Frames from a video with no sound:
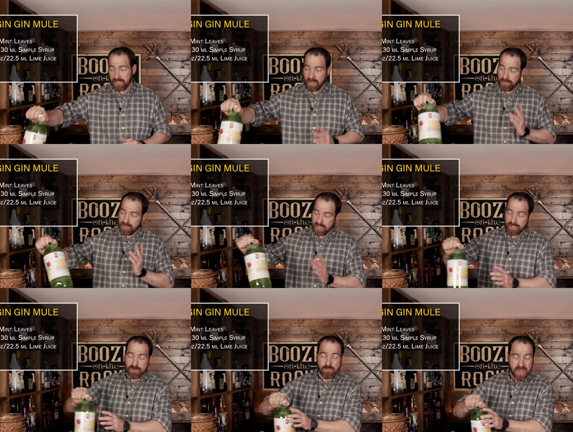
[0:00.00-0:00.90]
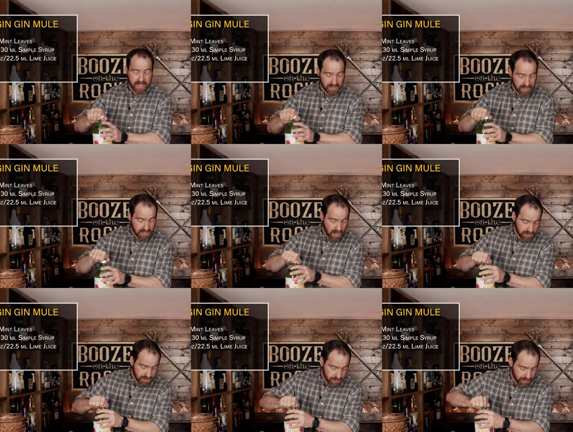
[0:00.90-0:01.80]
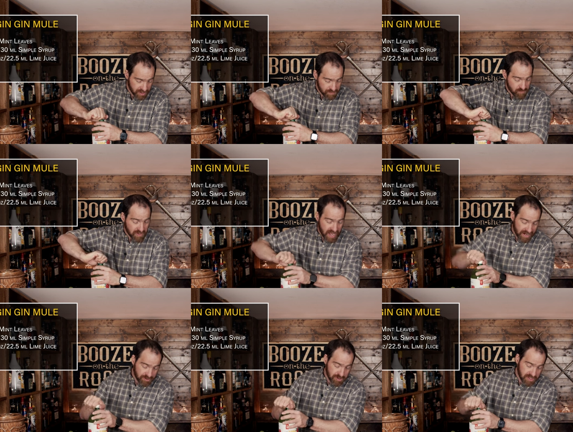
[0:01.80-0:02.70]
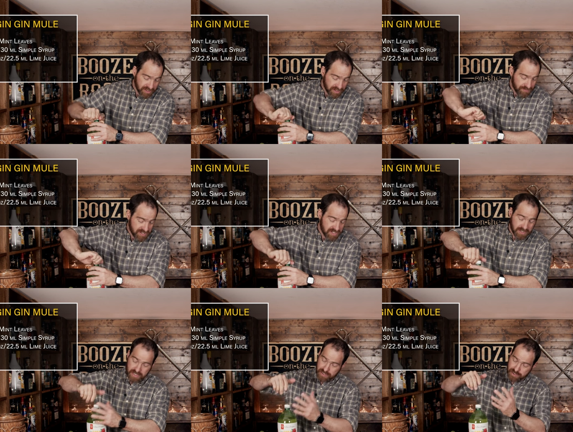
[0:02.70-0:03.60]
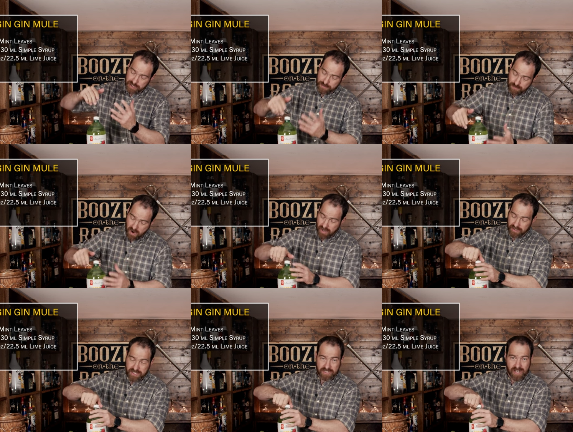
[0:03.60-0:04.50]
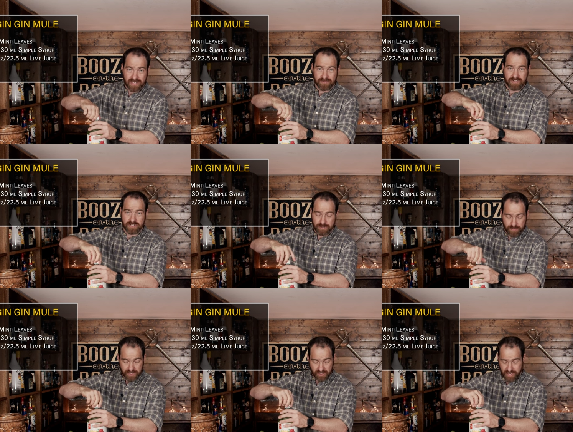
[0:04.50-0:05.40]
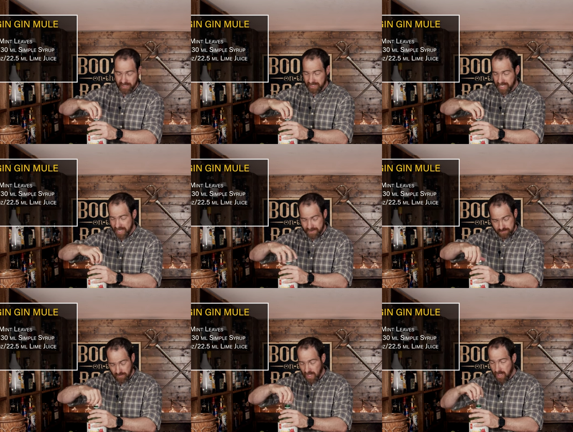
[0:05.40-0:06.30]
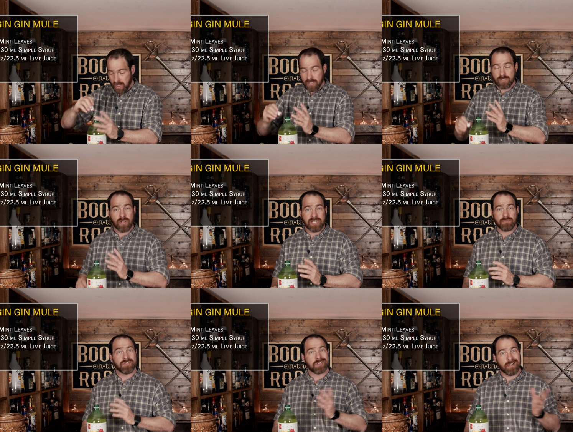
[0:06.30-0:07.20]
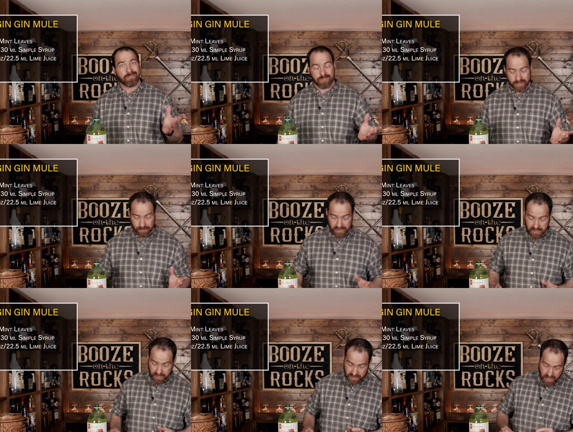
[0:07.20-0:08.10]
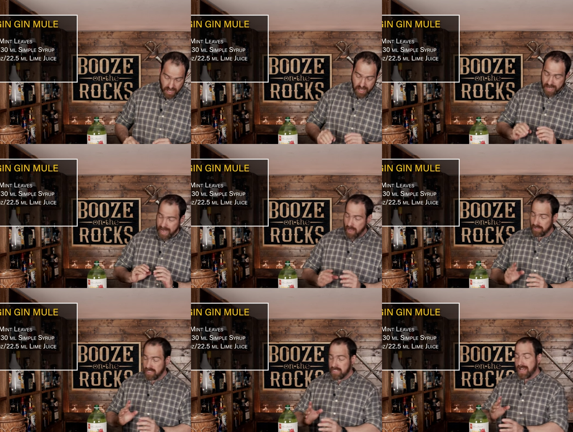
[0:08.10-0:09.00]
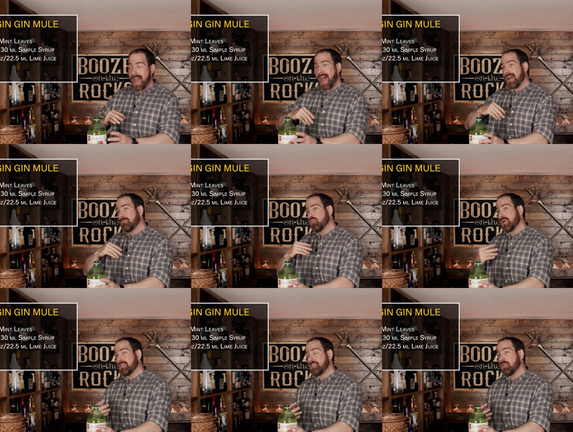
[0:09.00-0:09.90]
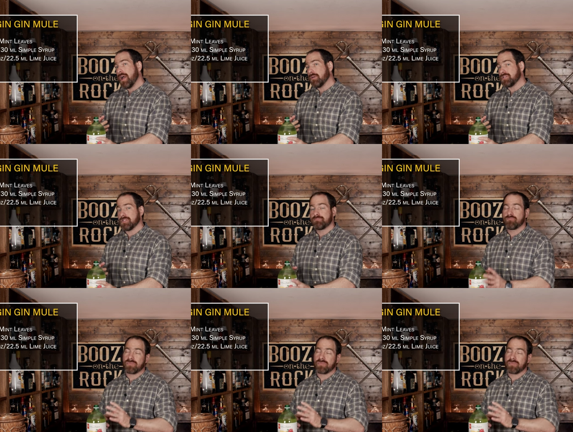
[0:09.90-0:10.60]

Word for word: Now I'm using a Jamaican style ginger beer. And interestingly enough, this is the smallest size of ginger beer I could get. So I guess I'm just gonna have to drink a bunch of these. Now you need to add one to two ounces.